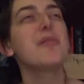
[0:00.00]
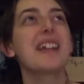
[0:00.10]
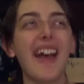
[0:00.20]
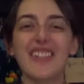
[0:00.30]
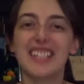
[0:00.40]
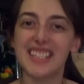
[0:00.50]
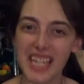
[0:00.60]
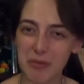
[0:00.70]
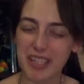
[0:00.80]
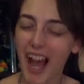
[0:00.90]
But at the
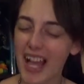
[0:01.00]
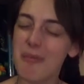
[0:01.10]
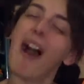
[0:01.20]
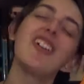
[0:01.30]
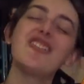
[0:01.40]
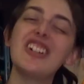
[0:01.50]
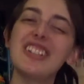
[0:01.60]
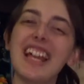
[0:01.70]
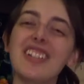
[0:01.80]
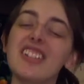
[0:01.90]
same time, I felt
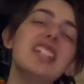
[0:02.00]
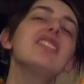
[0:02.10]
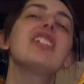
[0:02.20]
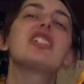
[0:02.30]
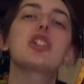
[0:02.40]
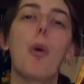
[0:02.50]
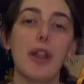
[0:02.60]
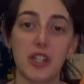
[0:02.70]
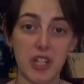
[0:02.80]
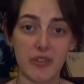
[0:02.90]
like leaving this
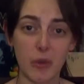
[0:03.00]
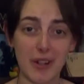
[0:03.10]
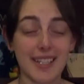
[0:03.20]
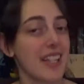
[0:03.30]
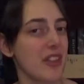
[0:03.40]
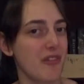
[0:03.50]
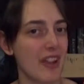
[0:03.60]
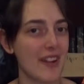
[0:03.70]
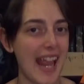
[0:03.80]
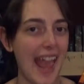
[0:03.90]
question for us at the
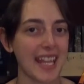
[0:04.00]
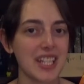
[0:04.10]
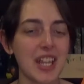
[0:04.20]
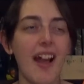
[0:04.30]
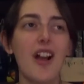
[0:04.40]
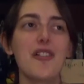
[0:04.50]
very end